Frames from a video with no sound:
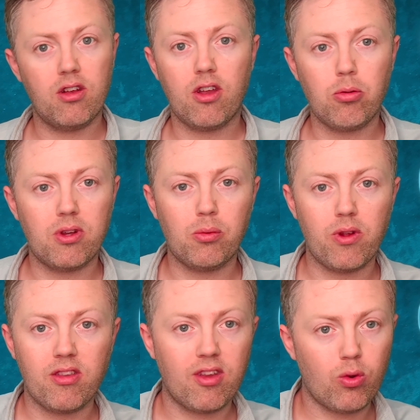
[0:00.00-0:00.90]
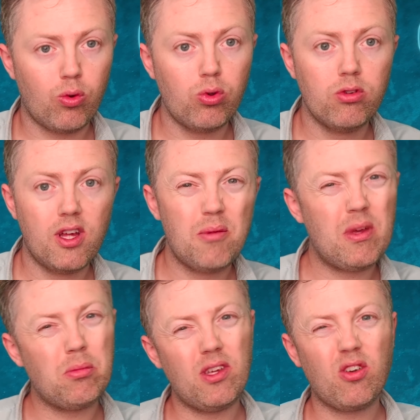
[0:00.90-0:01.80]
Nobody wins at all.
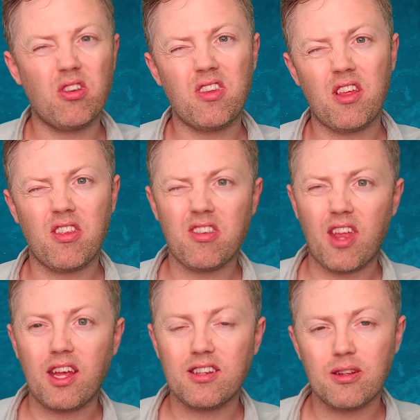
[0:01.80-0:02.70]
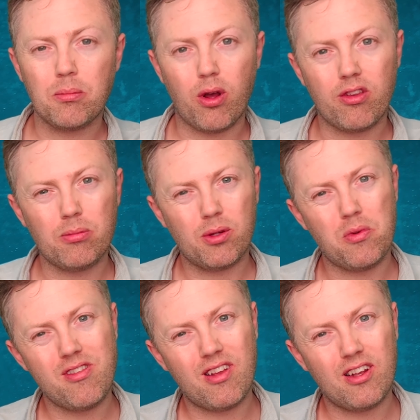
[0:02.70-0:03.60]
Maybe you could say the state possibly
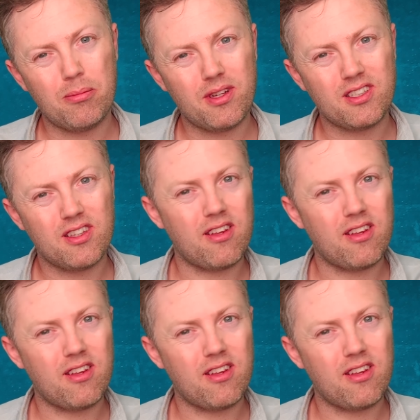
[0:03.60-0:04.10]
wins a little bit.